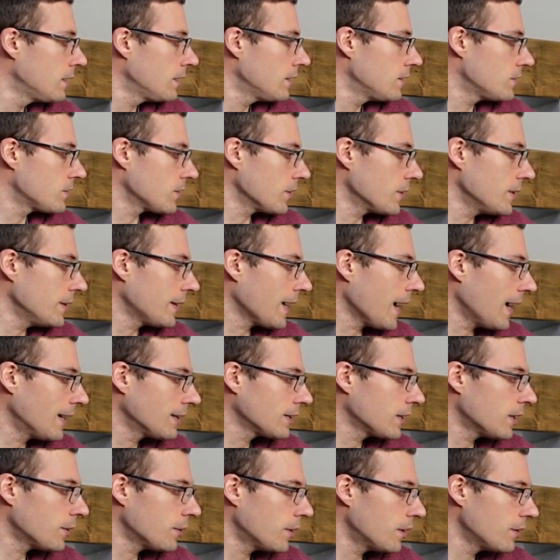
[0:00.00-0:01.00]
So you
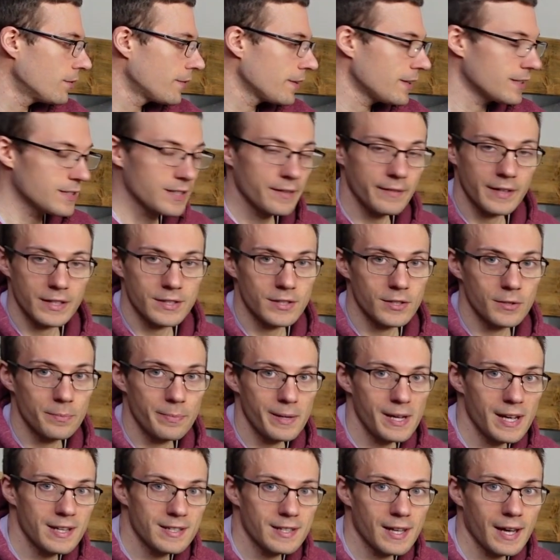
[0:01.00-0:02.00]
can go over the 72
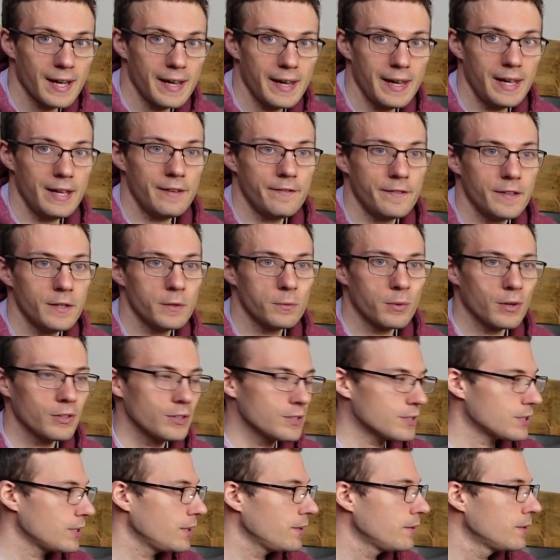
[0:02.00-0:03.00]
PSI if you
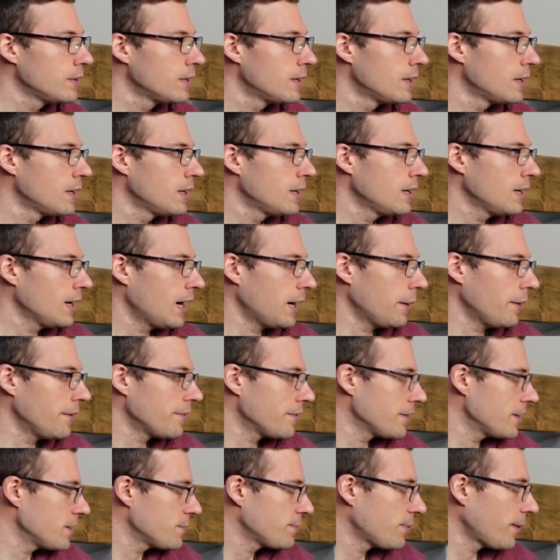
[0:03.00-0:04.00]
want to.
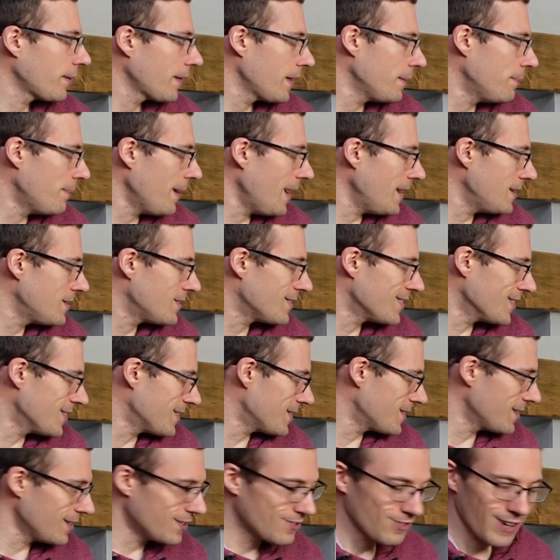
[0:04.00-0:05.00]
However, it's probably best
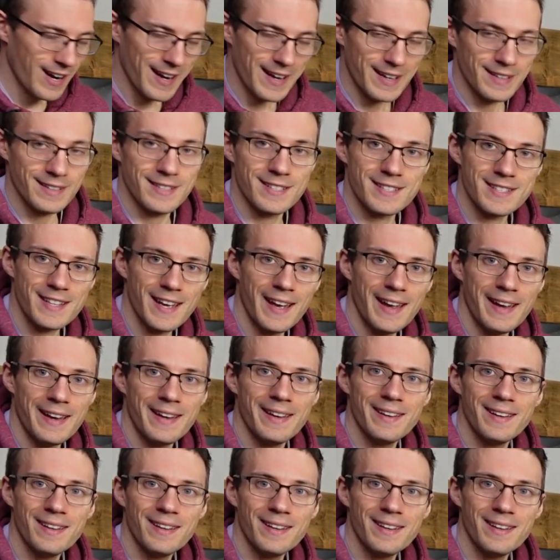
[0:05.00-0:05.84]
just to try and stay